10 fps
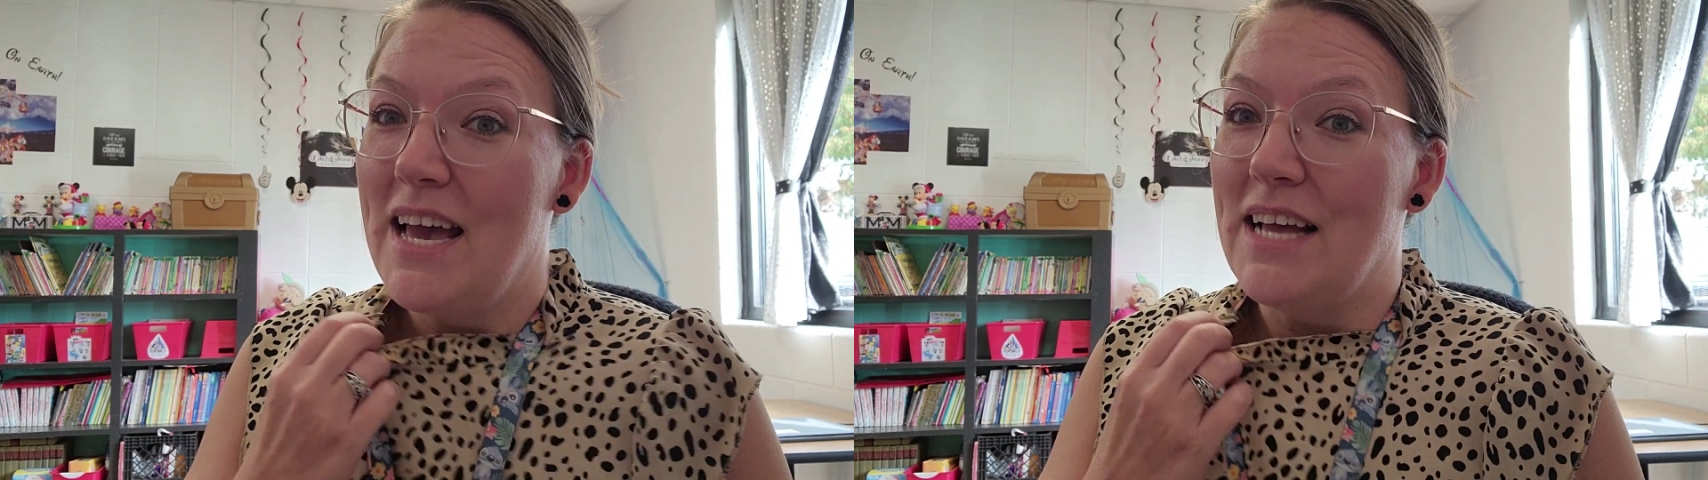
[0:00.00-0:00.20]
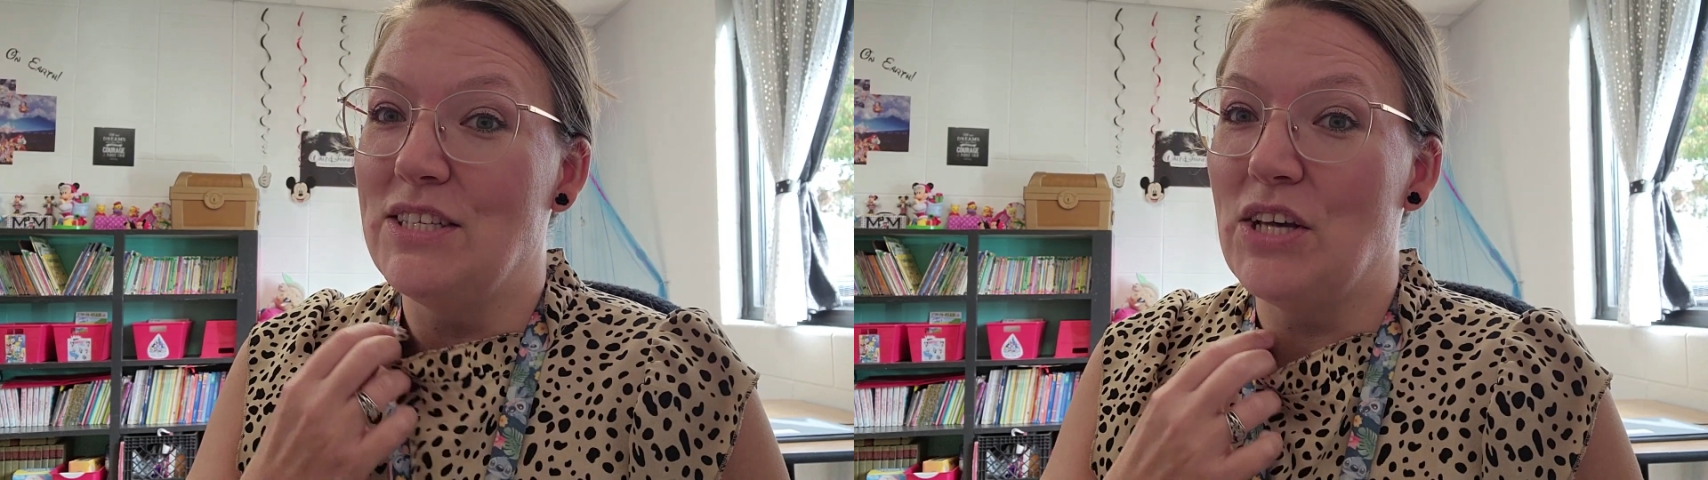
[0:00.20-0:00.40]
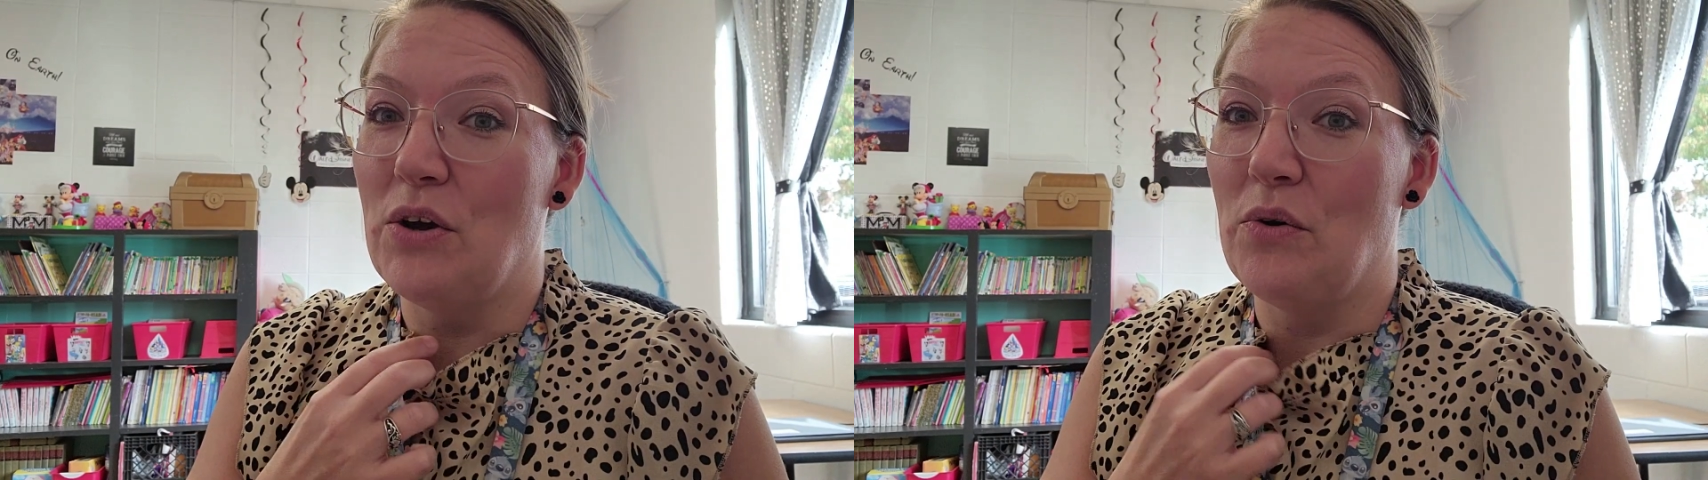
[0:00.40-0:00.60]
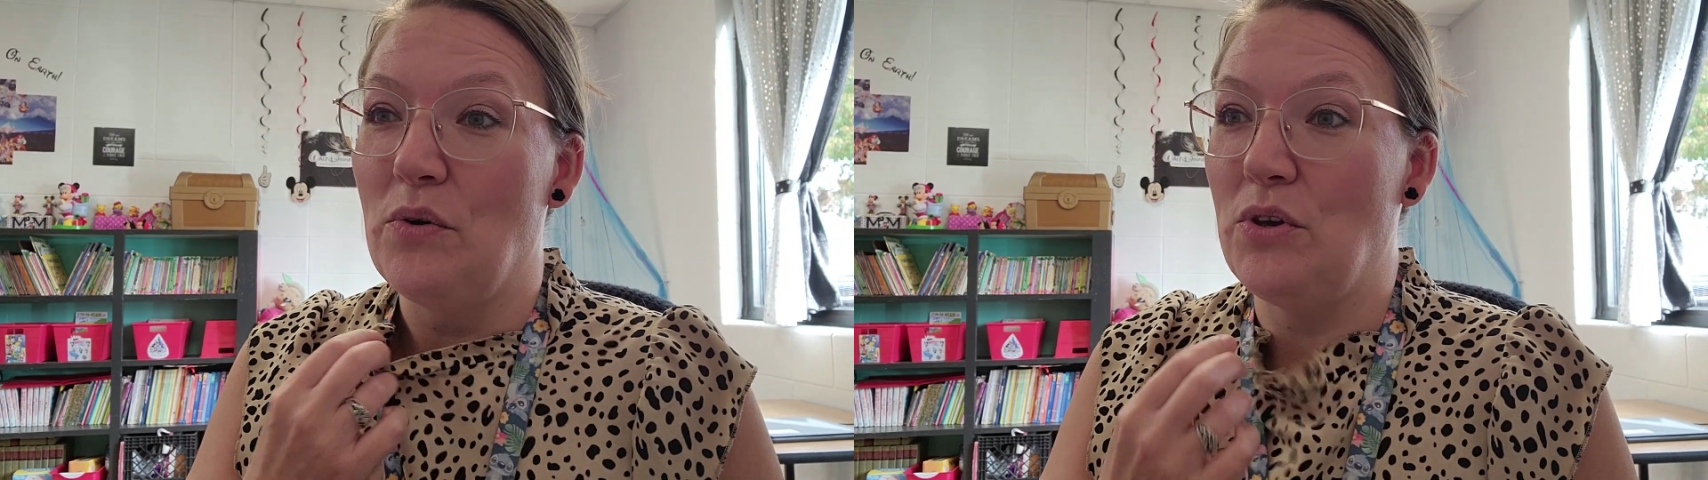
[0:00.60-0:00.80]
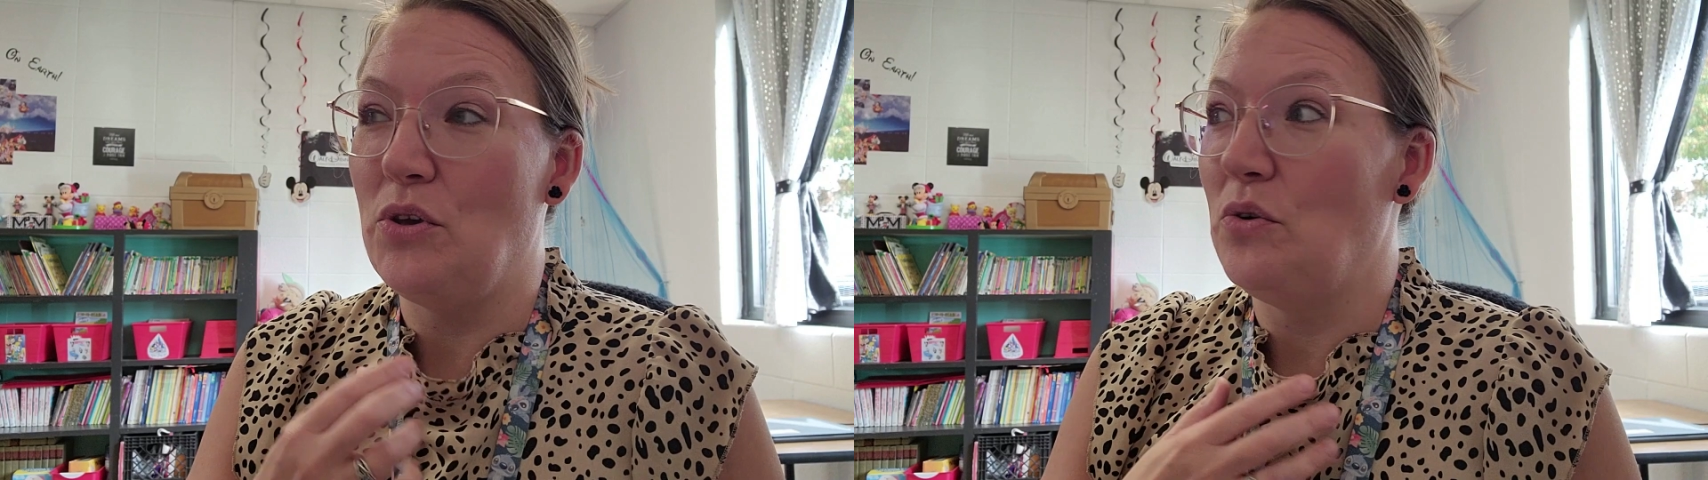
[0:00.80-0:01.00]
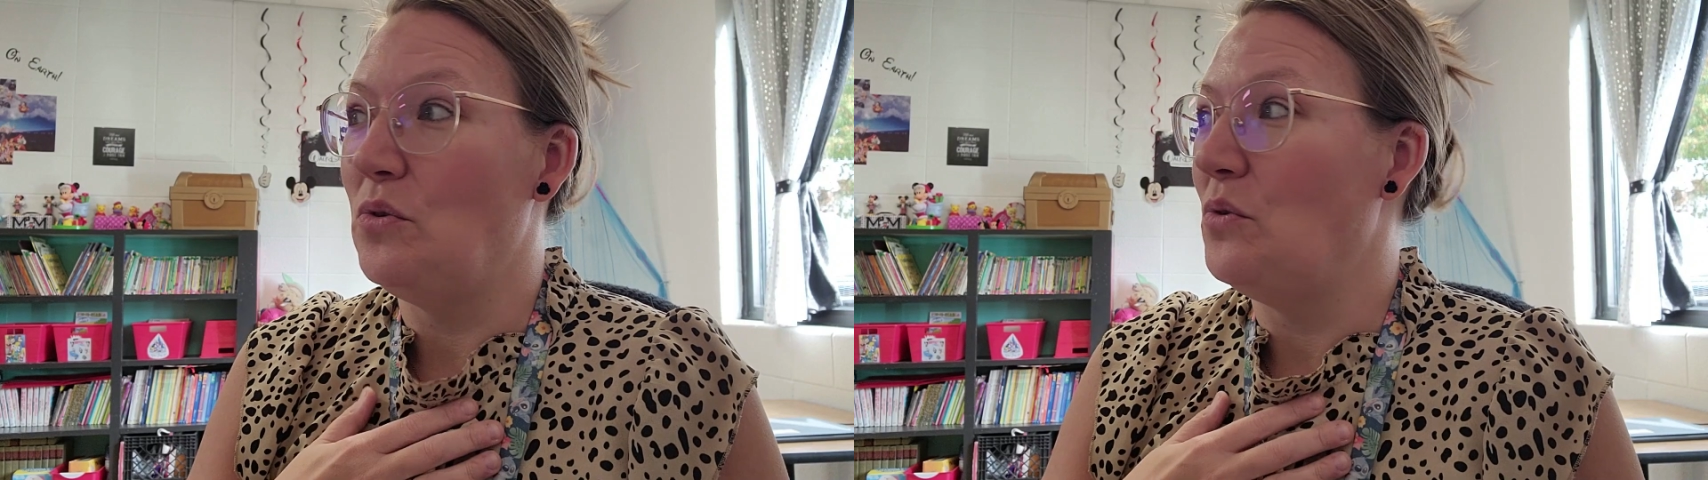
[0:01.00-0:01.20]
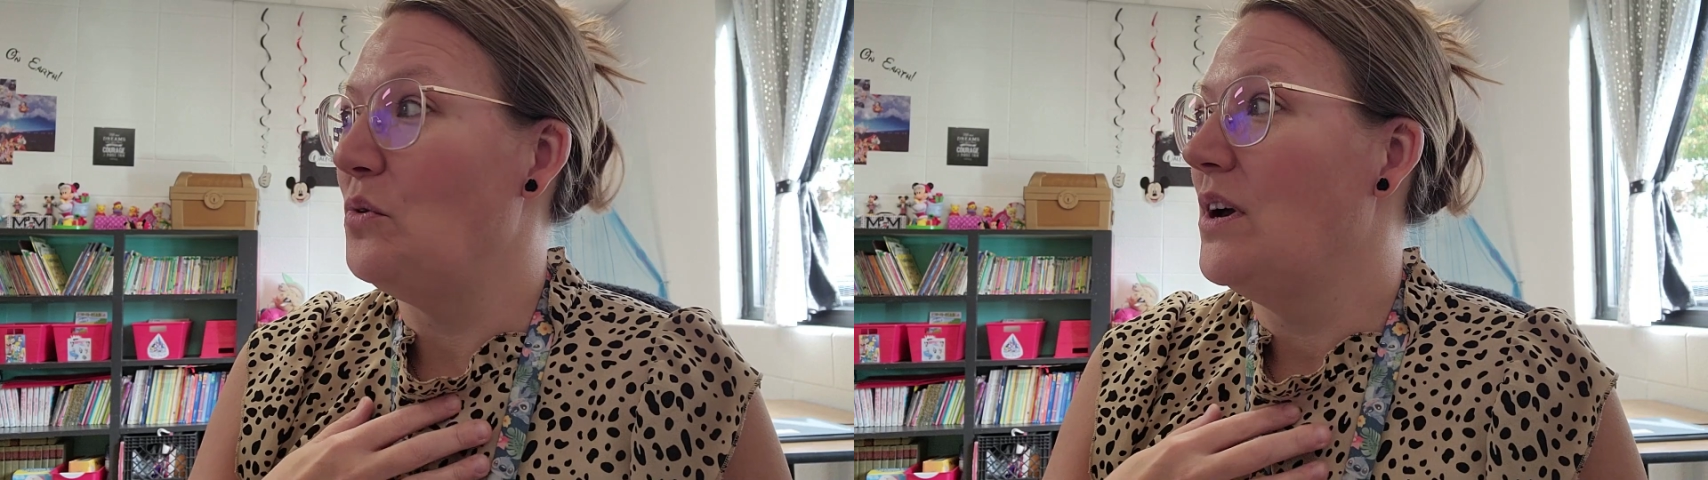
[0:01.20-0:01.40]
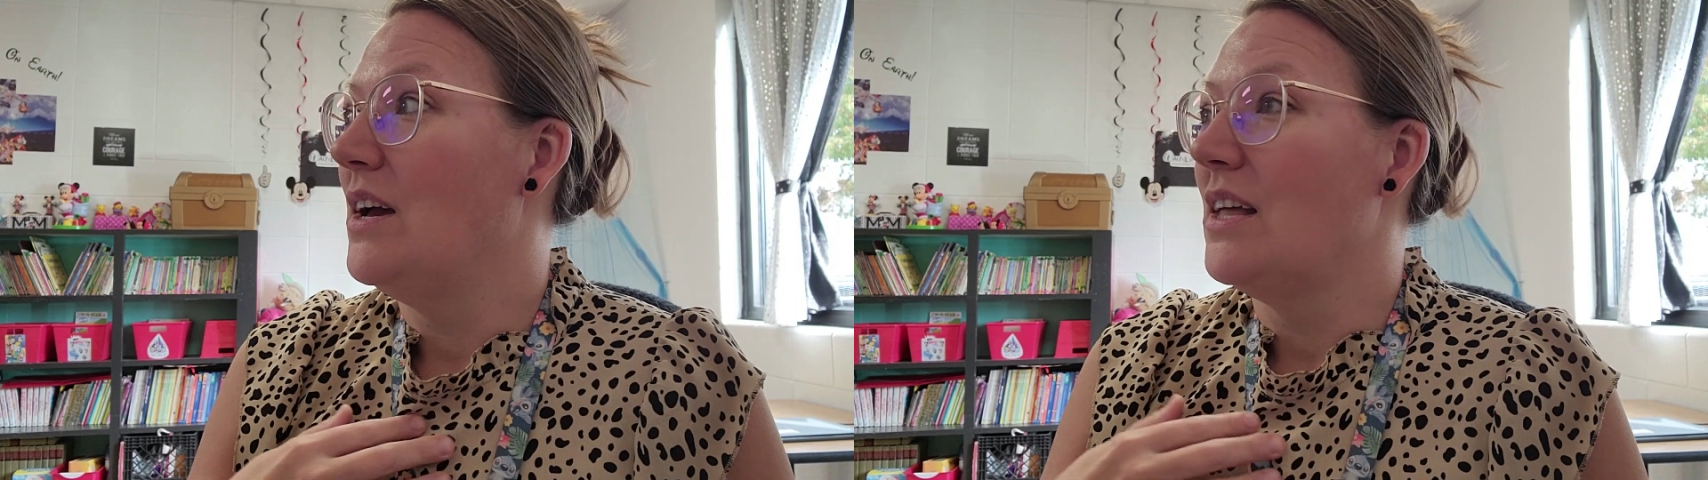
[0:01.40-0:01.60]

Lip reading: And so you